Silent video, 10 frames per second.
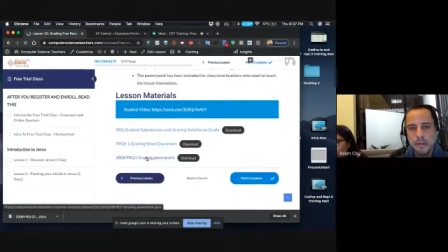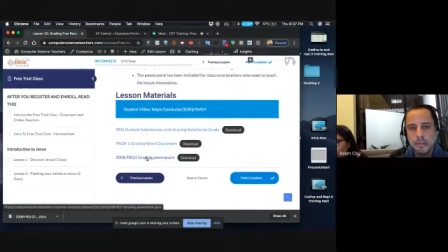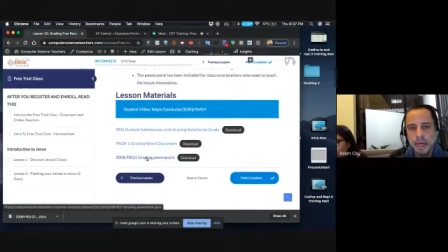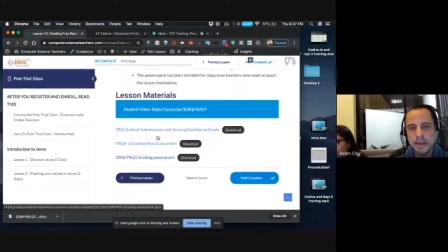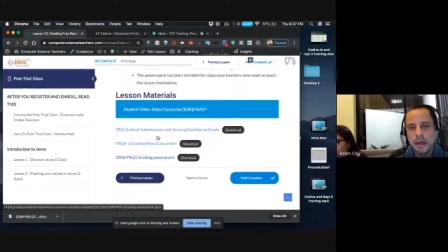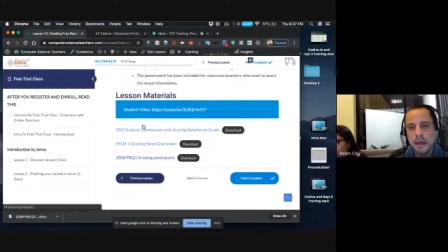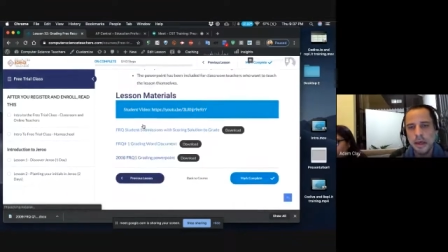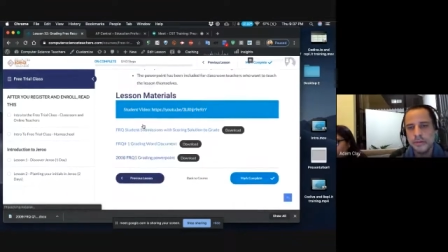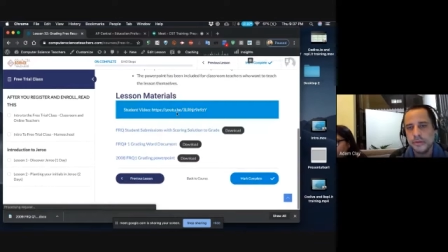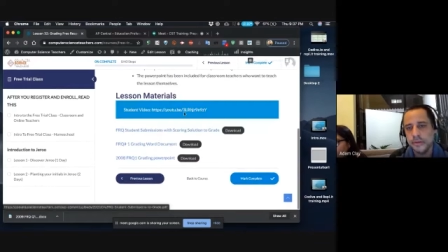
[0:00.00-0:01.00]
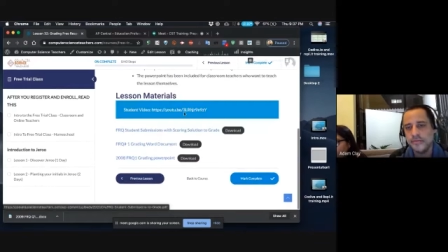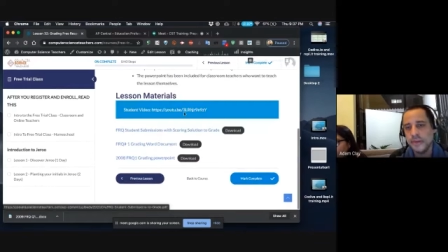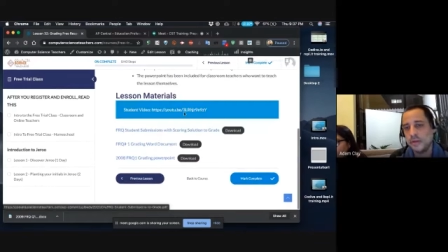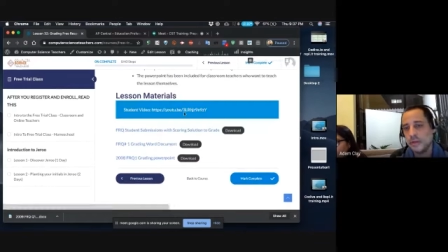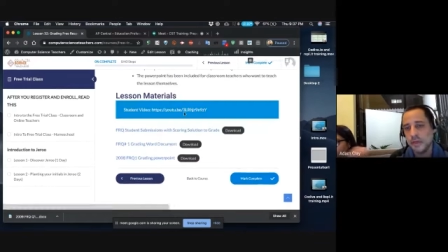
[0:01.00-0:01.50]
But so this
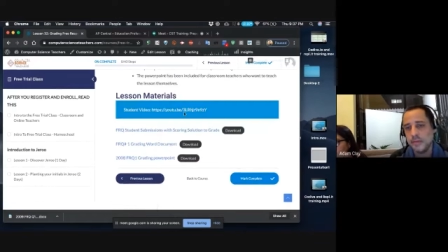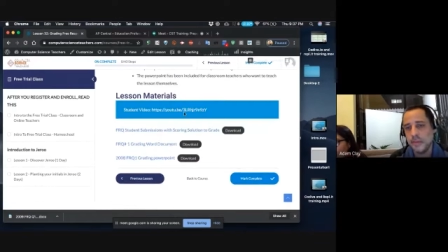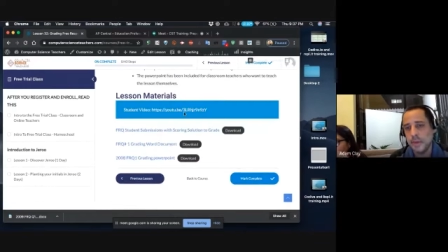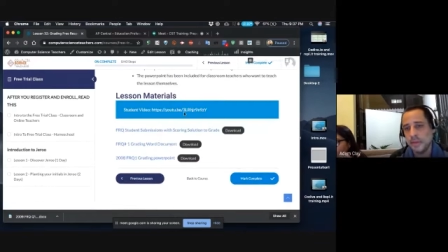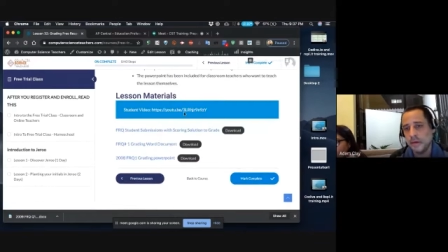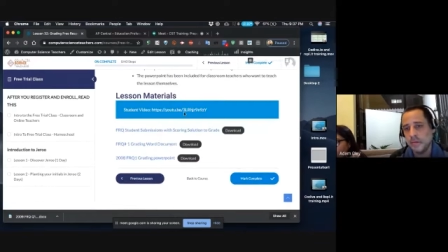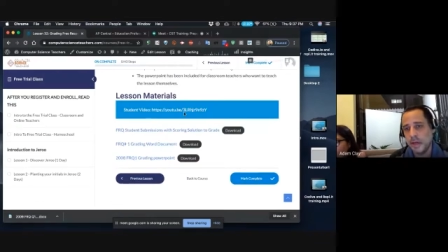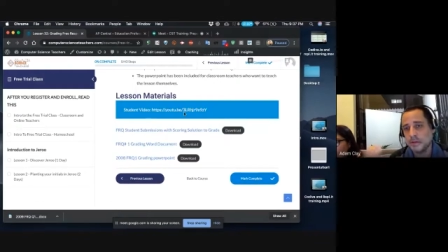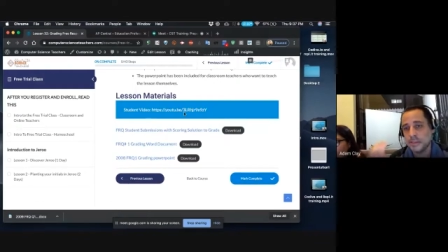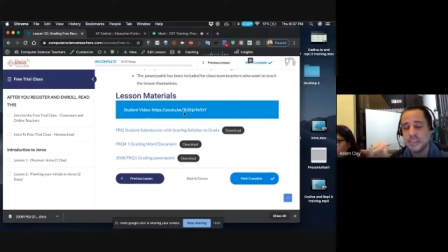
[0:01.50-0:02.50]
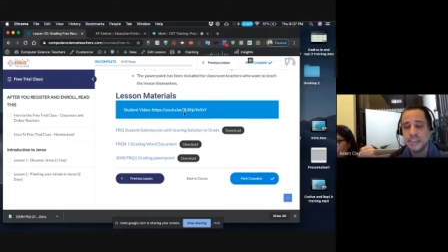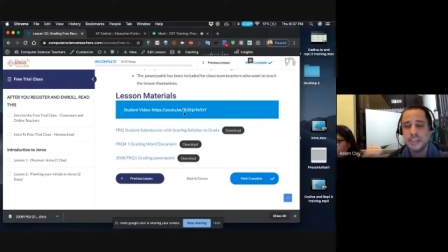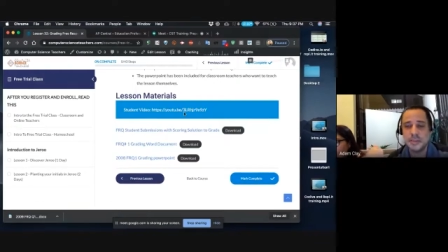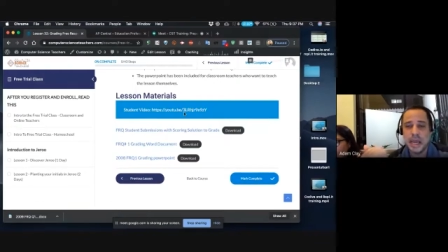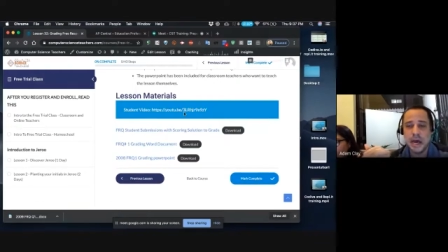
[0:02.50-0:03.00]
video is talking about being graders and teaches
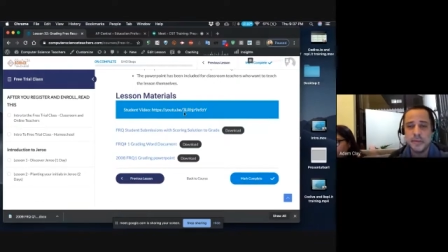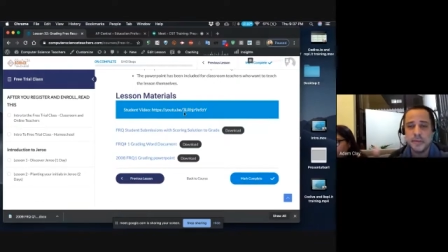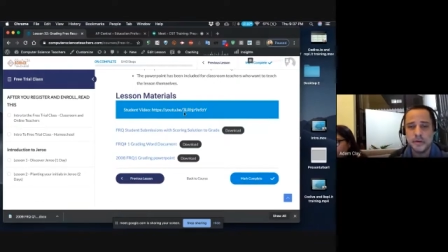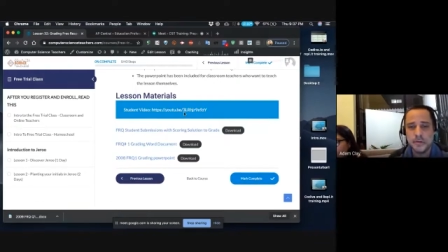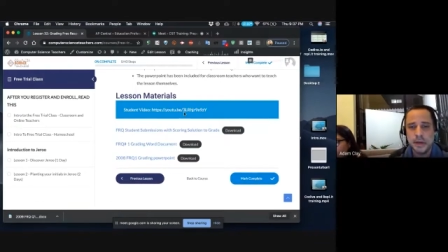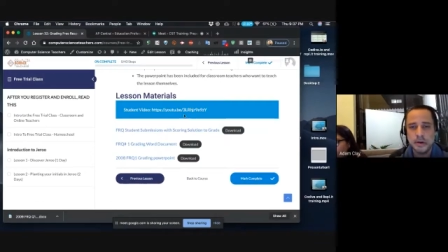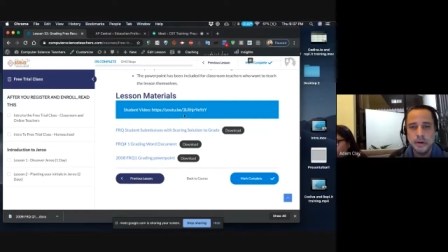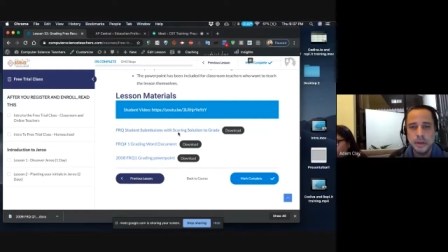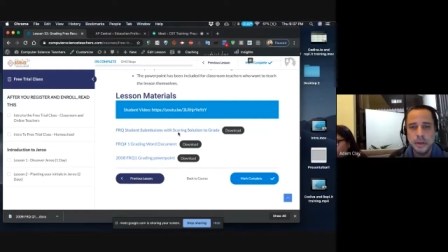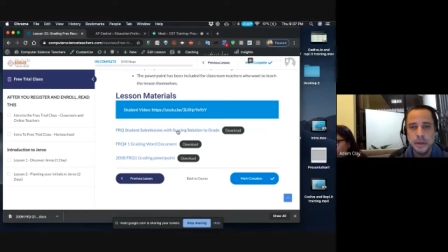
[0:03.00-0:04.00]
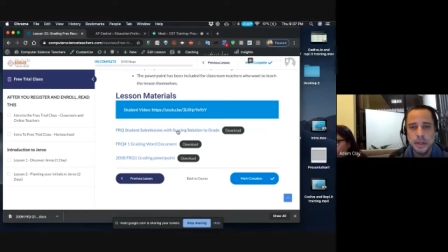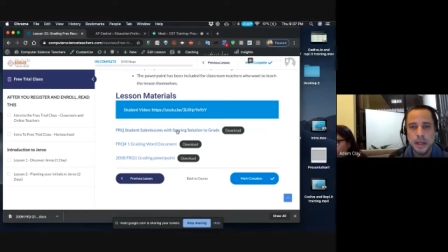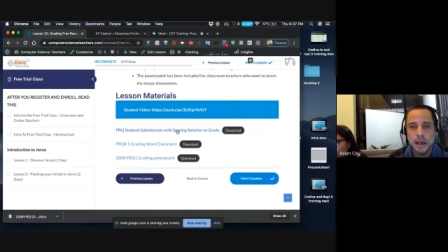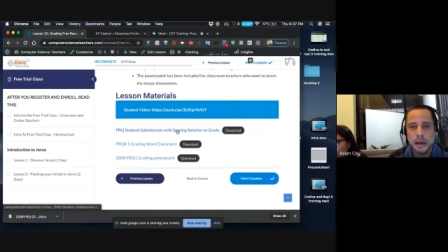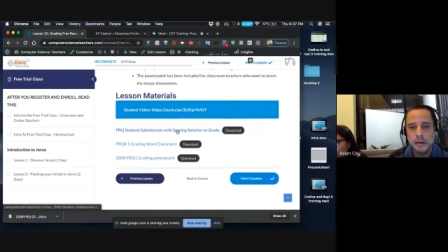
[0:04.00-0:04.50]
them how to be a grader.
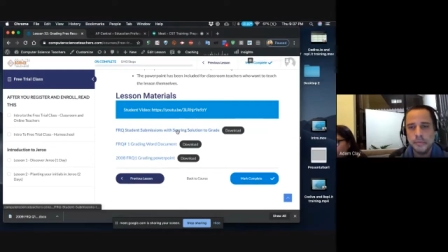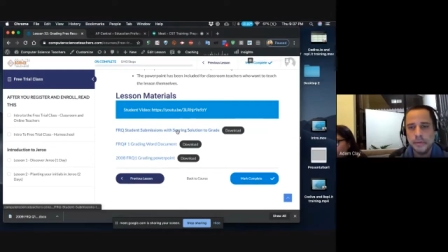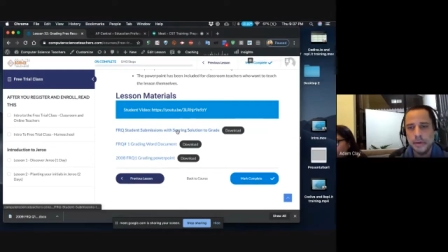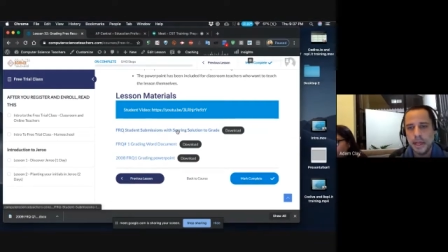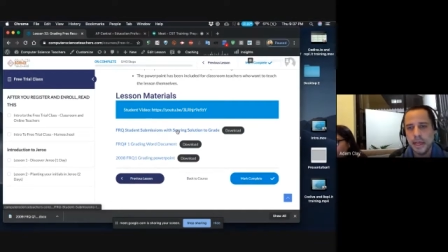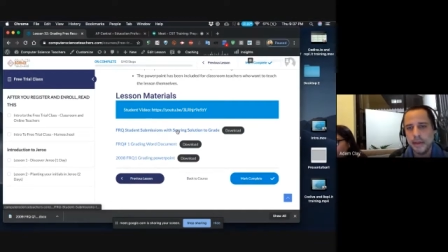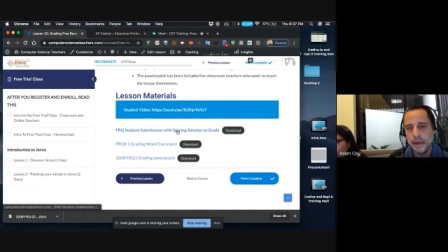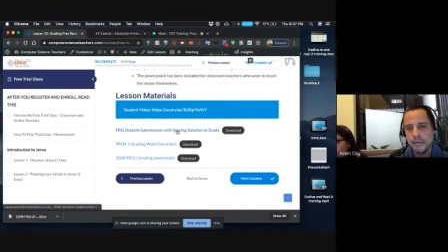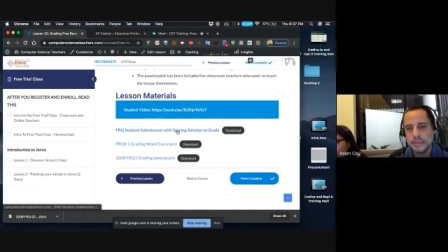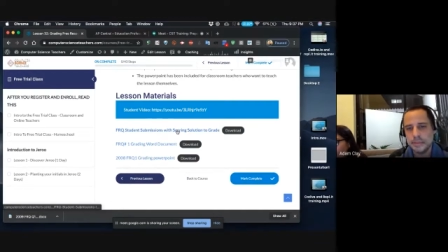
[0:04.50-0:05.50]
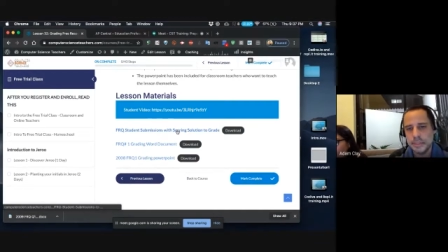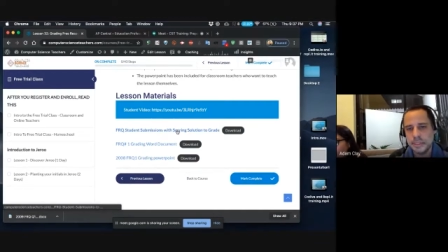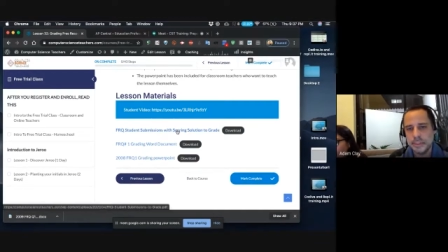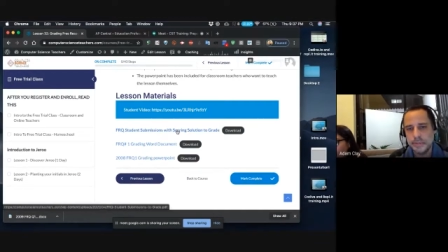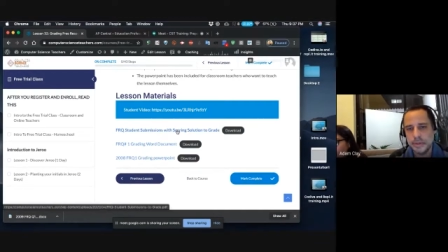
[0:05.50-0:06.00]
I put some
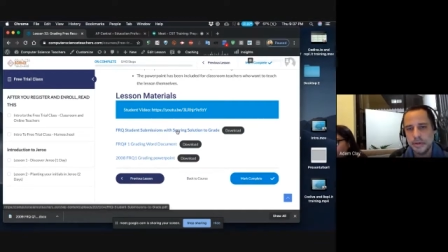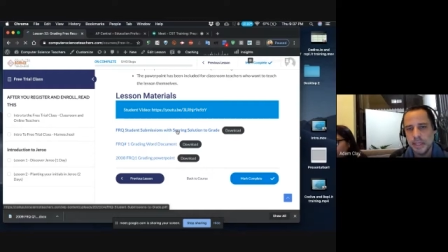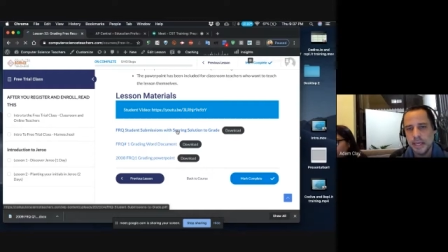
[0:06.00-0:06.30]
things up here like,